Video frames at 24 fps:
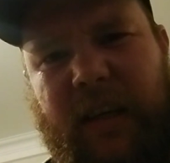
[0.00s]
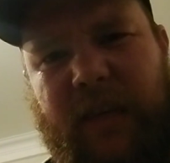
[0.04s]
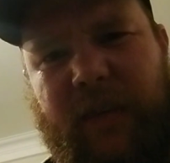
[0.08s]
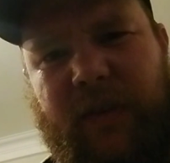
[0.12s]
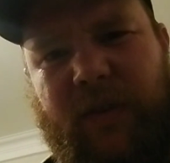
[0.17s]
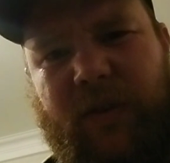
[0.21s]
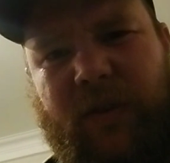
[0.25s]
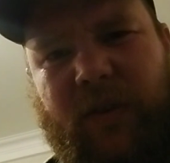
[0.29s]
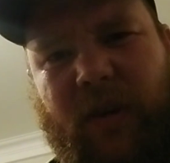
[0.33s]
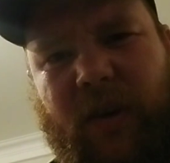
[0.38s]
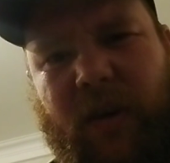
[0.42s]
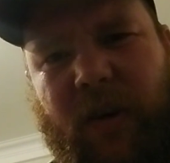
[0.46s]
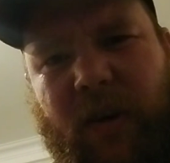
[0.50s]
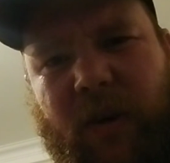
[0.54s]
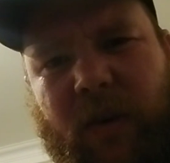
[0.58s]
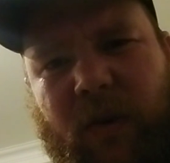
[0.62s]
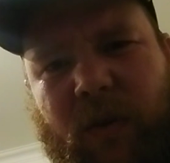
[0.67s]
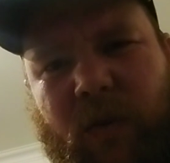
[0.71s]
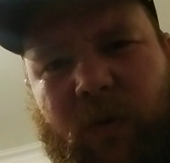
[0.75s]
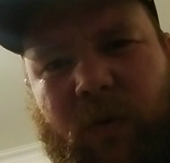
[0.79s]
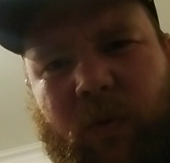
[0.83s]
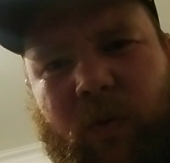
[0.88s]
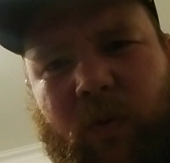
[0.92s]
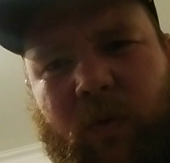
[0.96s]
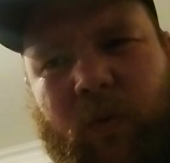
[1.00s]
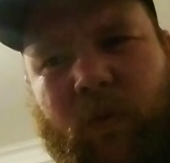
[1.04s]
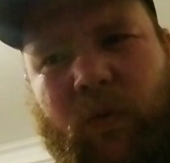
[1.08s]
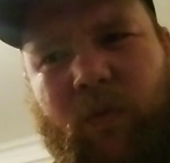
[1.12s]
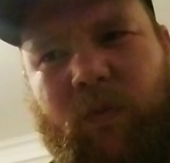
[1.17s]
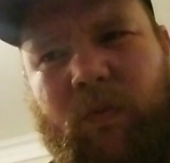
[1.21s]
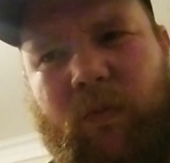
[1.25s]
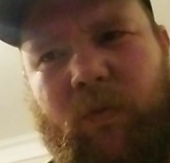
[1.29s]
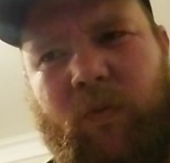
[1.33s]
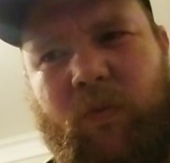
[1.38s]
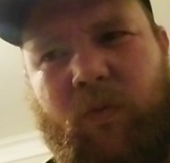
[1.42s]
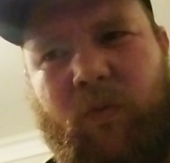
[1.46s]
So
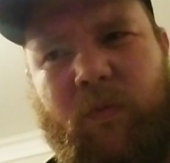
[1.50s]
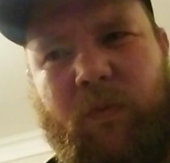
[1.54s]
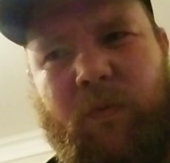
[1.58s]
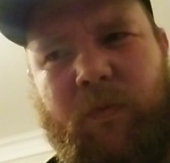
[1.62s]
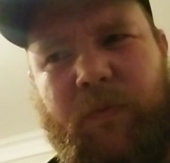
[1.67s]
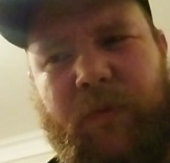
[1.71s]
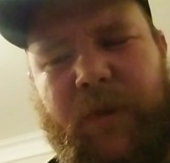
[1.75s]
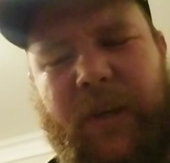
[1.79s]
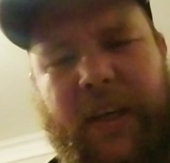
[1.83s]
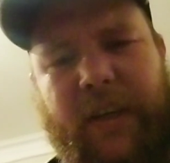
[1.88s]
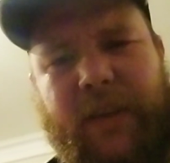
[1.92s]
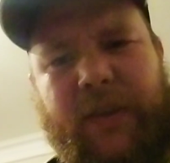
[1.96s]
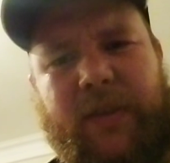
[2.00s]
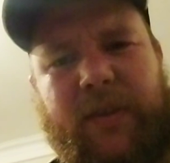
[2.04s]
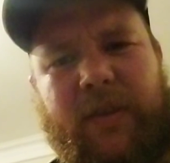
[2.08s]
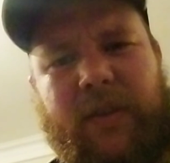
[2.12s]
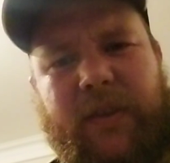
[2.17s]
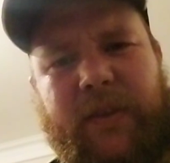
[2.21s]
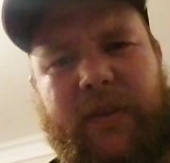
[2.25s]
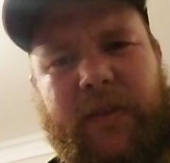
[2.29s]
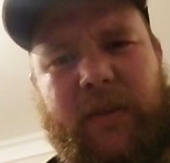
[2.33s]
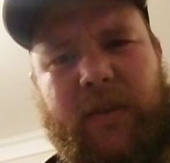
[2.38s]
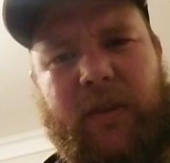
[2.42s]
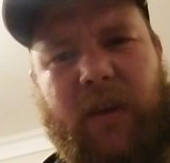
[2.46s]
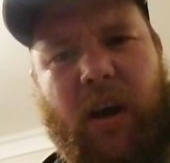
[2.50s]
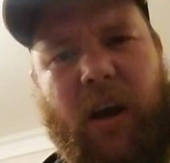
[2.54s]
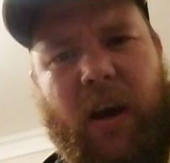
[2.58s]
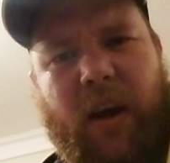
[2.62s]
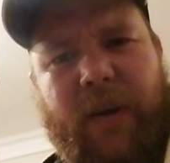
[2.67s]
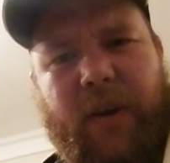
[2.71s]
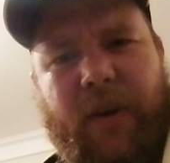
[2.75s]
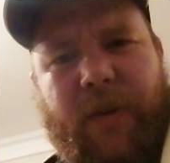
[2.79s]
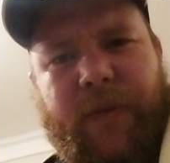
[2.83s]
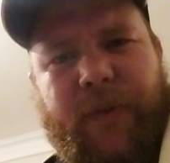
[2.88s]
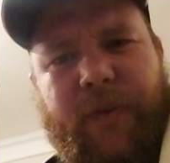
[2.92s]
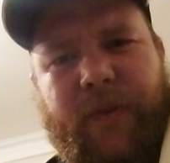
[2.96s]
yes, I
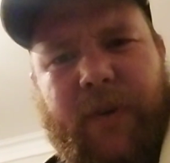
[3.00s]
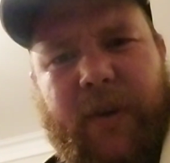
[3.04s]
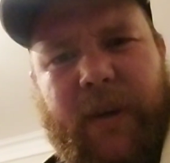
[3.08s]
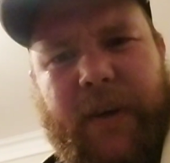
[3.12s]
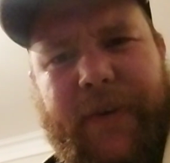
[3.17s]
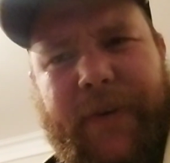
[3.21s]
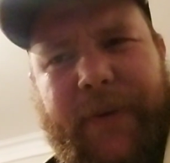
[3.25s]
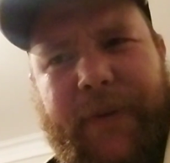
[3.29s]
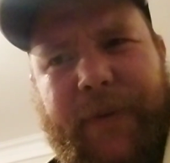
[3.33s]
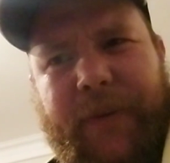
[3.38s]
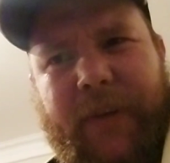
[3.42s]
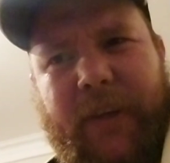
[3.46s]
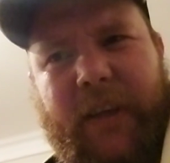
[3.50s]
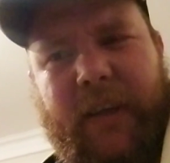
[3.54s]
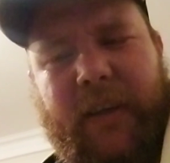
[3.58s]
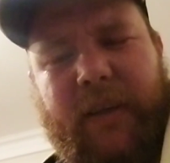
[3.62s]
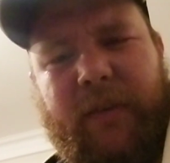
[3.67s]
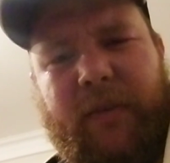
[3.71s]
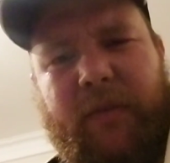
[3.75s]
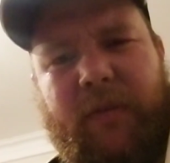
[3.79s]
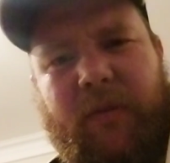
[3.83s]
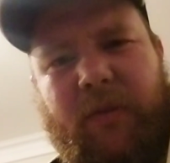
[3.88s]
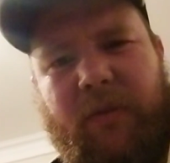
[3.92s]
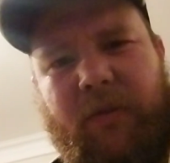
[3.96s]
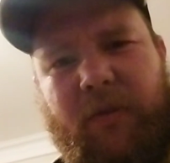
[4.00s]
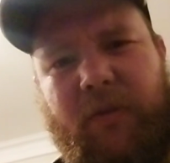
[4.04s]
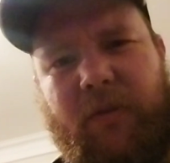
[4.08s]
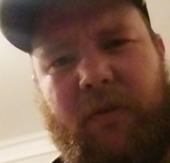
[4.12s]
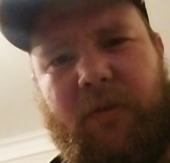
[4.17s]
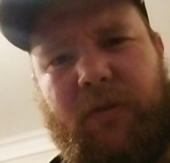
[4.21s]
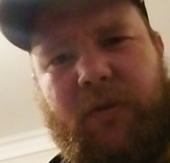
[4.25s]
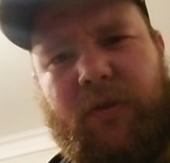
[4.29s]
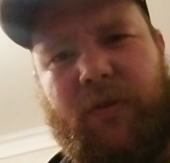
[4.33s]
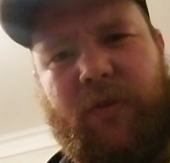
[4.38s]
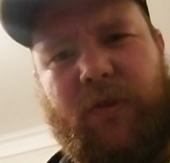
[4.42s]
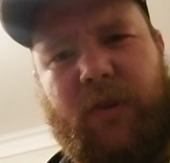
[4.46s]
don't think
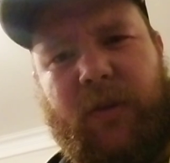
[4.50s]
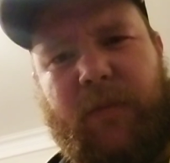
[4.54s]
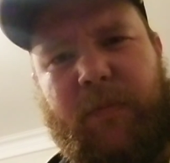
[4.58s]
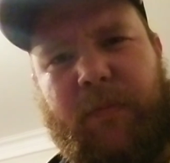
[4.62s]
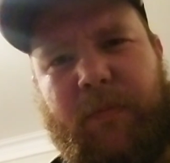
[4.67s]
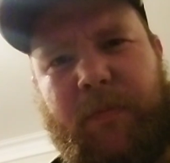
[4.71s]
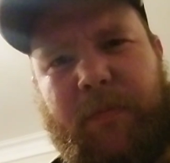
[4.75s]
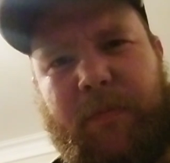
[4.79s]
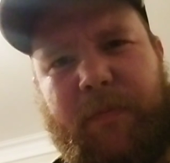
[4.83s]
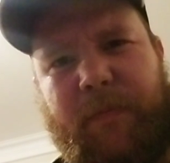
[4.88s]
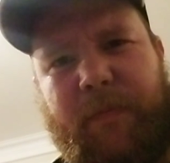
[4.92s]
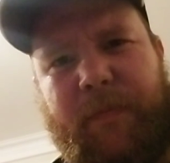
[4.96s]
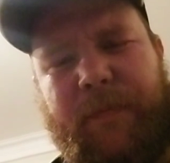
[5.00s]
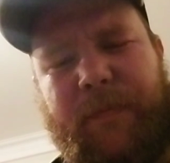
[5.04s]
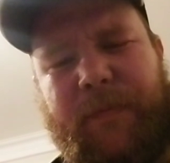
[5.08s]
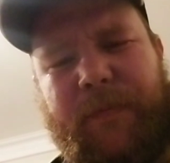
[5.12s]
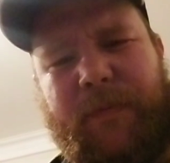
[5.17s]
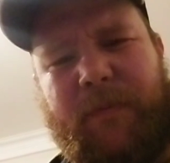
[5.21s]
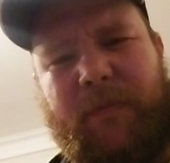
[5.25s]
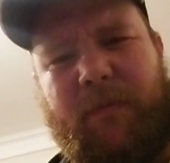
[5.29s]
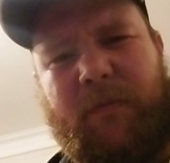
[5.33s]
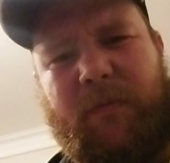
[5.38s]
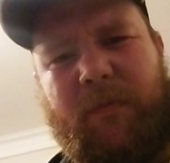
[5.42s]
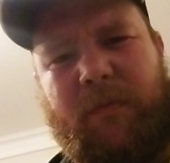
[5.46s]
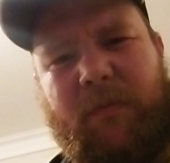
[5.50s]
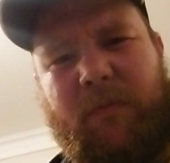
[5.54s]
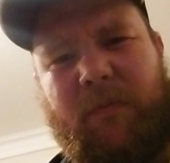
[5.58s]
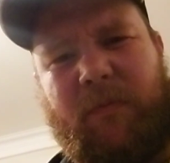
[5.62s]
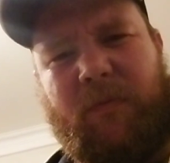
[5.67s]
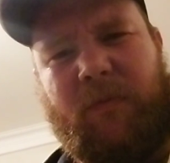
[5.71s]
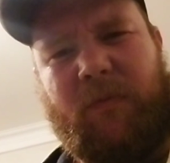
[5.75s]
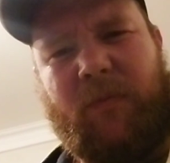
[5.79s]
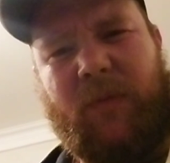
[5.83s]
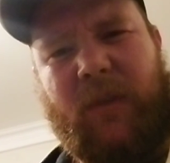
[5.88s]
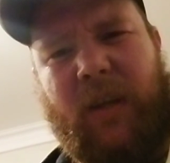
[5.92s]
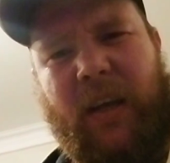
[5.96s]
you should
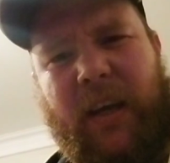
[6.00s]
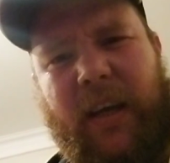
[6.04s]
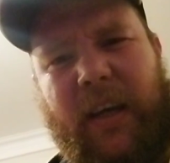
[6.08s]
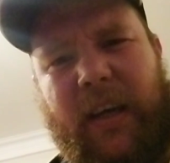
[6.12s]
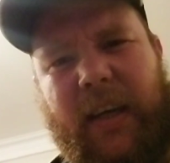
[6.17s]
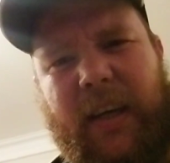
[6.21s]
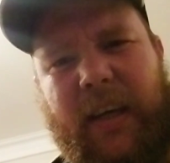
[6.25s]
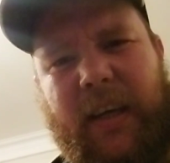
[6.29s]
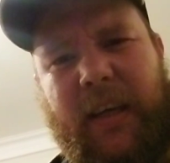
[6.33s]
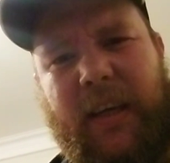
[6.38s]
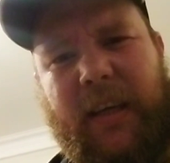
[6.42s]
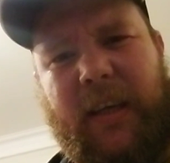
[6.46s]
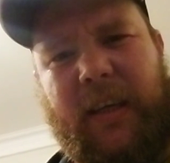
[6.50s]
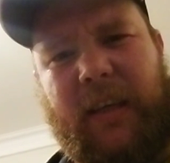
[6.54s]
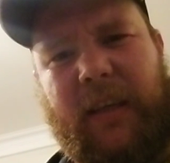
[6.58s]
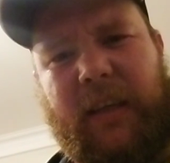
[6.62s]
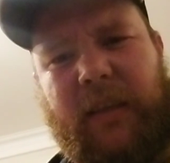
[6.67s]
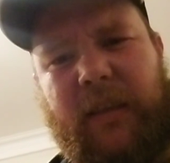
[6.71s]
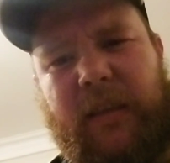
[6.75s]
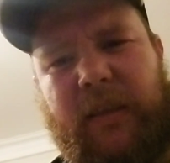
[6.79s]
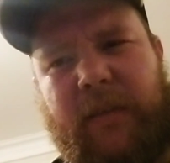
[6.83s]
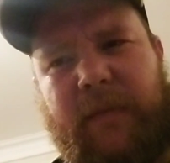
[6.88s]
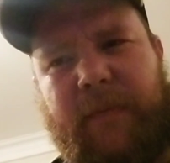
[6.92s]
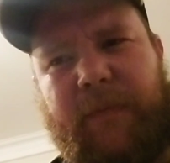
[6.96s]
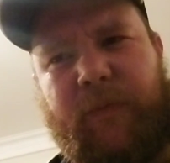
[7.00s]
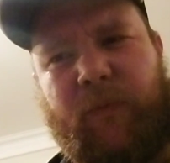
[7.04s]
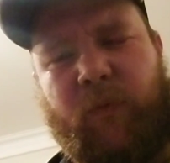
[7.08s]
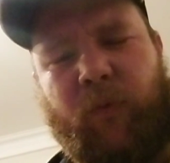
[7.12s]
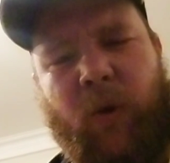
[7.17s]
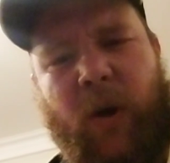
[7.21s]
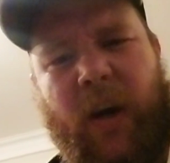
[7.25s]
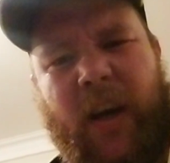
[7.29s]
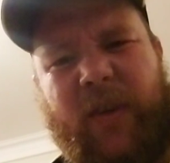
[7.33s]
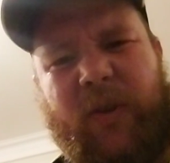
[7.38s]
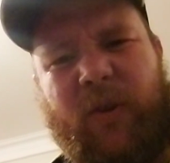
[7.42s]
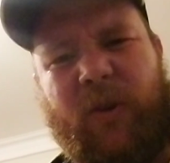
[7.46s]

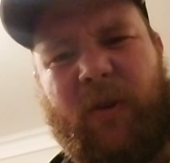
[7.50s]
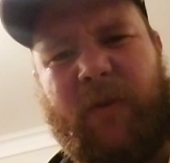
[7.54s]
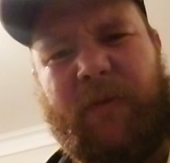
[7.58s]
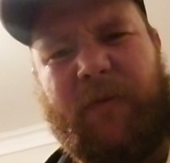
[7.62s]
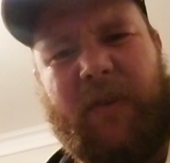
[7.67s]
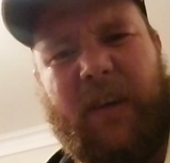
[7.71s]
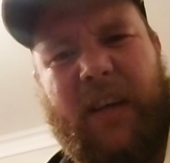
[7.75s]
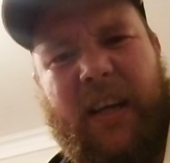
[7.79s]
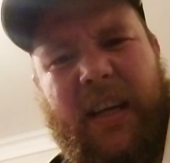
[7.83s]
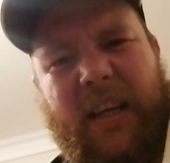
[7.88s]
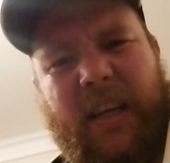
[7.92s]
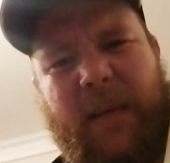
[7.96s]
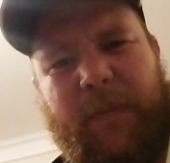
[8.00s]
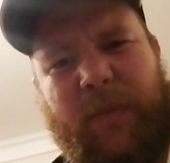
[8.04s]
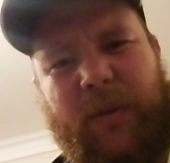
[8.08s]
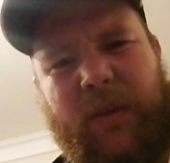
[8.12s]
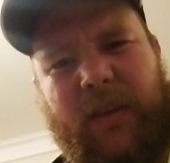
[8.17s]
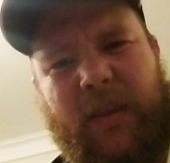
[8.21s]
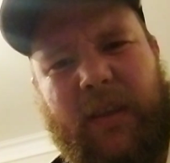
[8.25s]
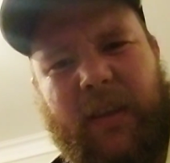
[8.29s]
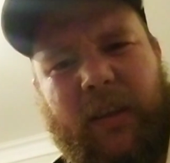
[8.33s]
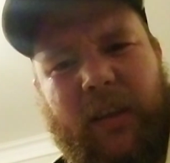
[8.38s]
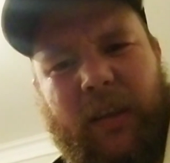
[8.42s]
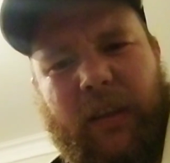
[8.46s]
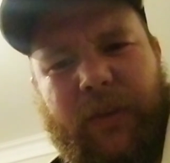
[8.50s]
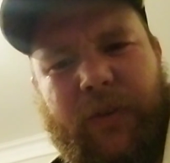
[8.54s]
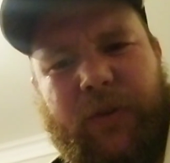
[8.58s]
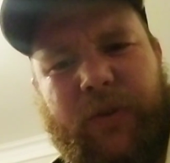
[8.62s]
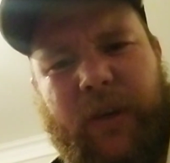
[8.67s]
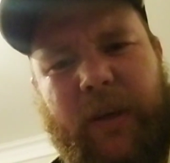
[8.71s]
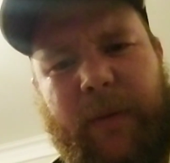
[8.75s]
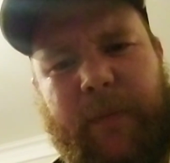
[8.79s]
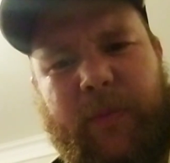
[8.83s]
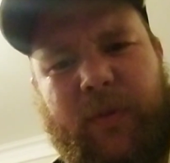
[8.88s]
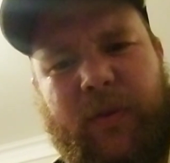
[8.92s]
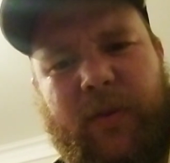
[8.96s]
write off any particular
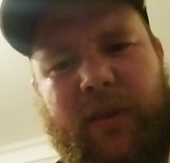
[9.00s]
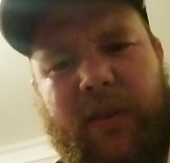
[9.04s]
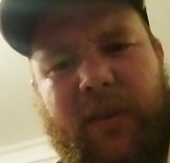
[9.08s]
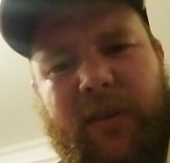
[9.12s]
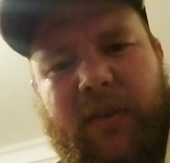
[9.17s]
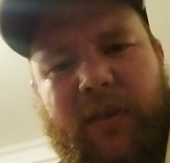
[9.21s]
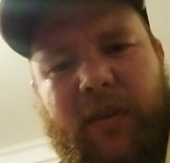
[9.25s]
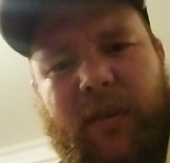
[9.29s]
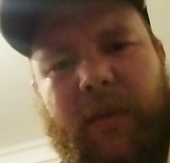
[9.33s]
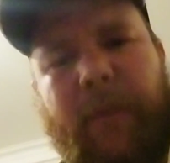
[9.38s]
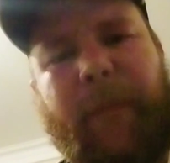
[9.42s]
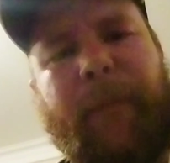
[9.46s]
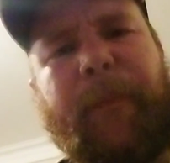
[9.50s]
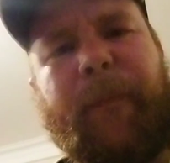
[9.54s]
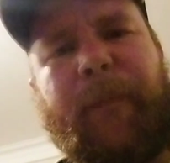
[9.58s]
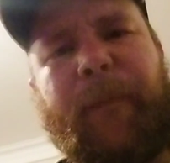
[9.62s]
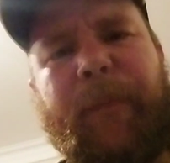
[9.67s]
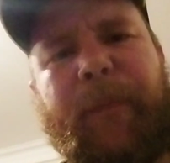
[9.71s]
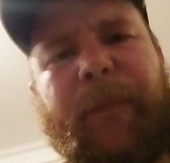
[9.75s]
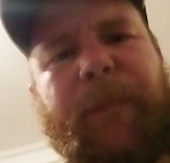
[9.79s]
trem system